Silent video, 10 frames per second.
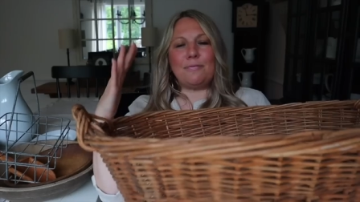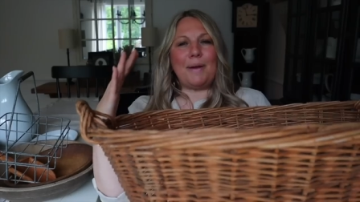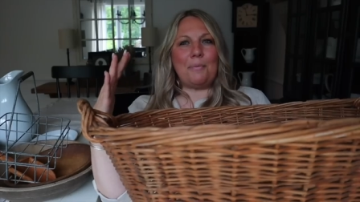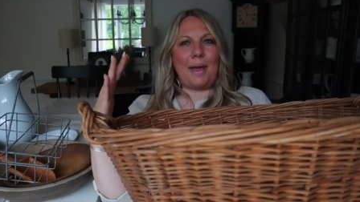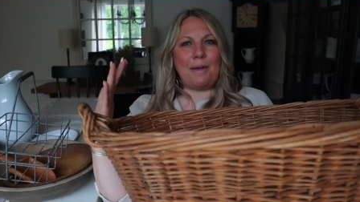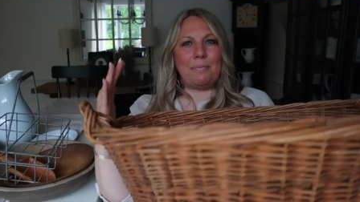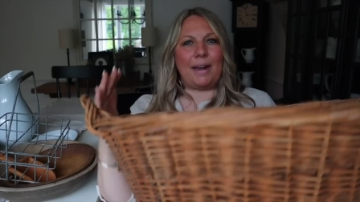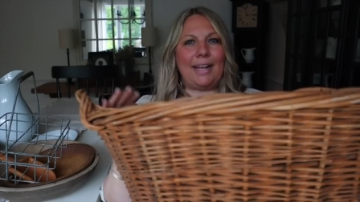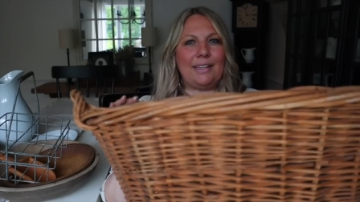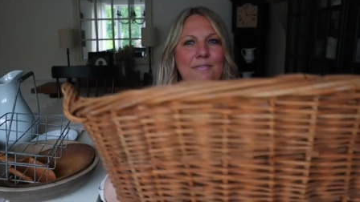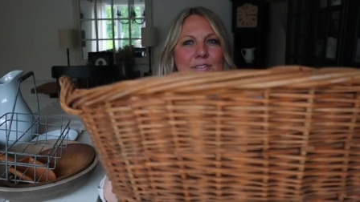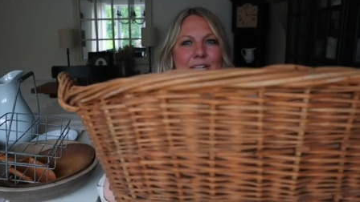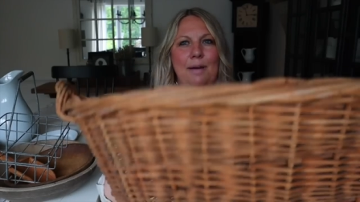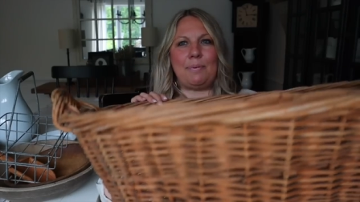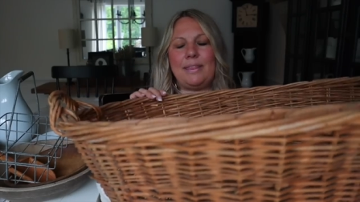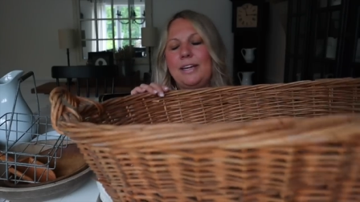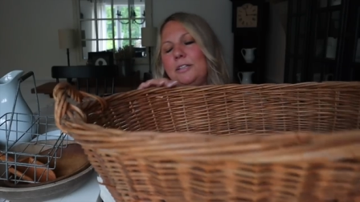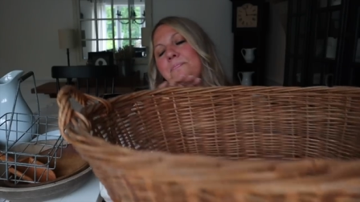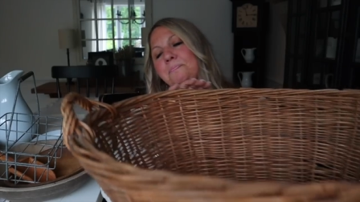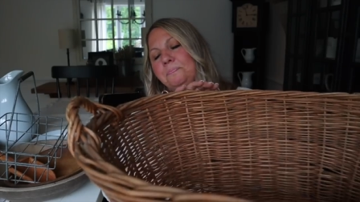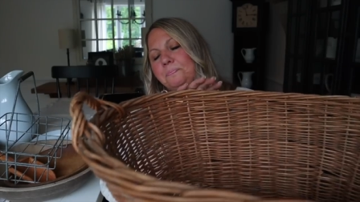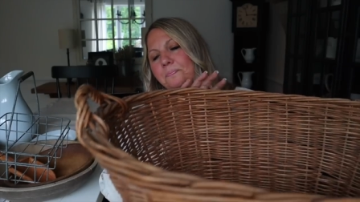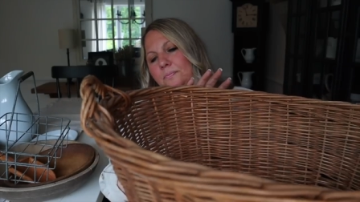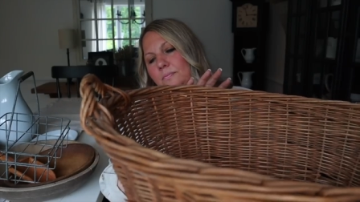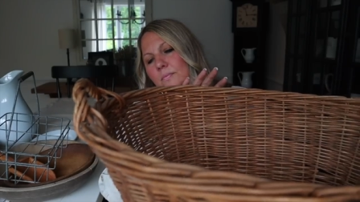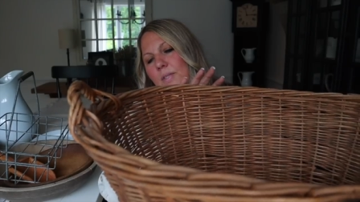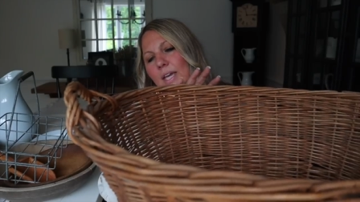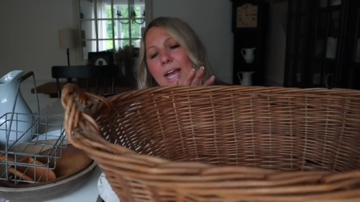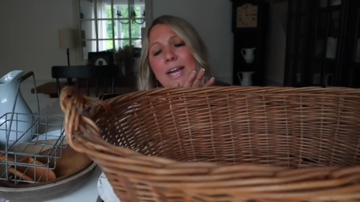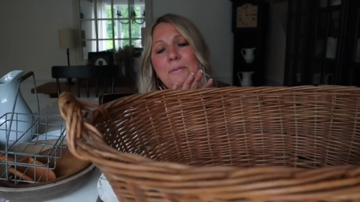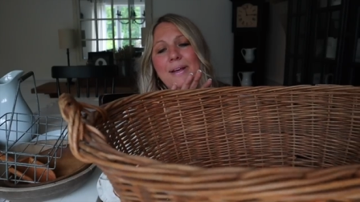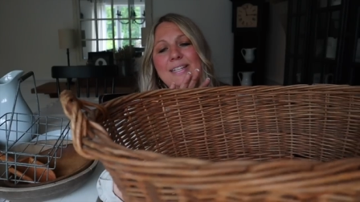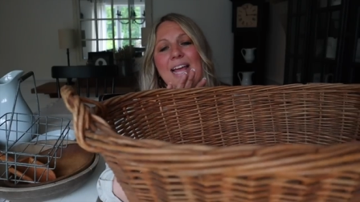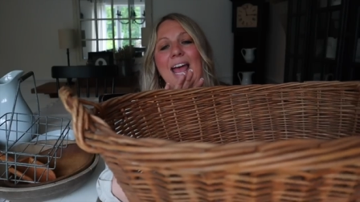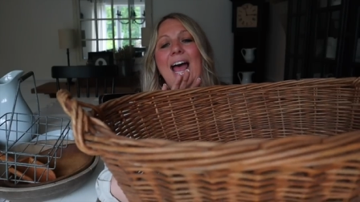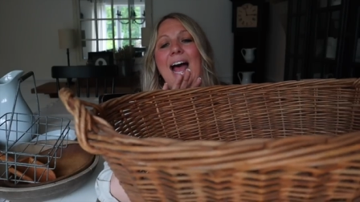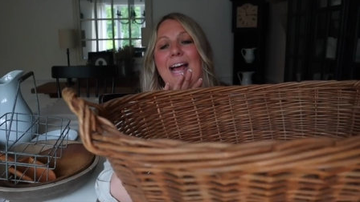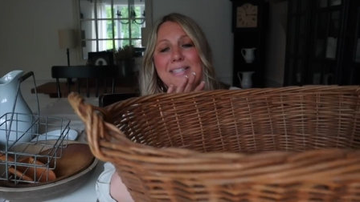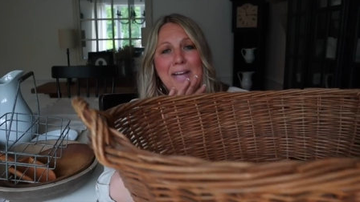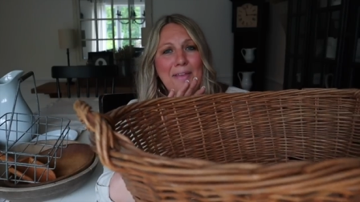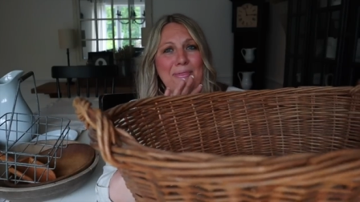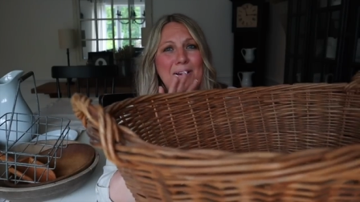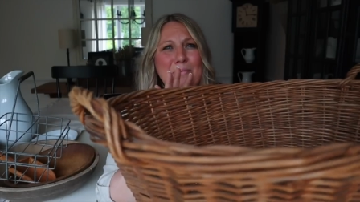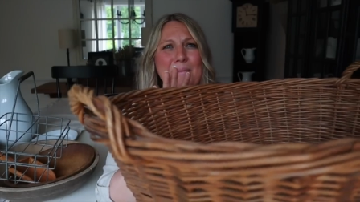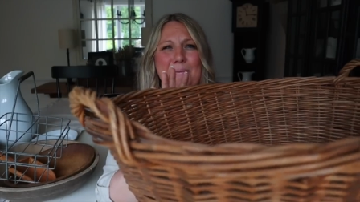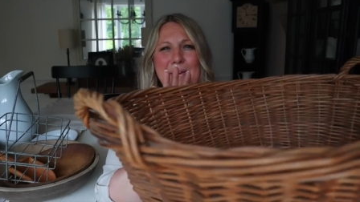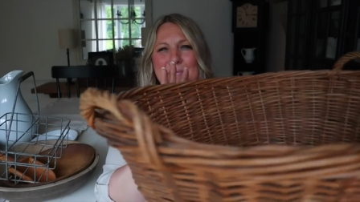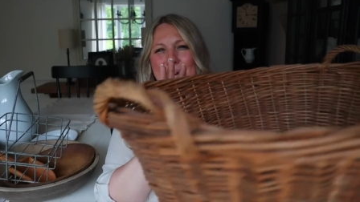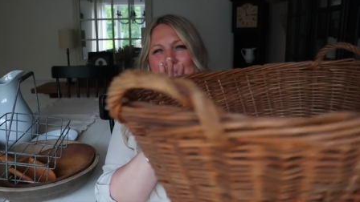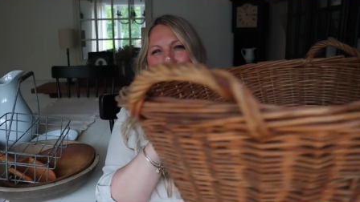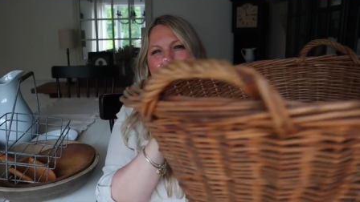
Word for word: of my way, but I love stopping there. Anyways, I saw it there maybe a month or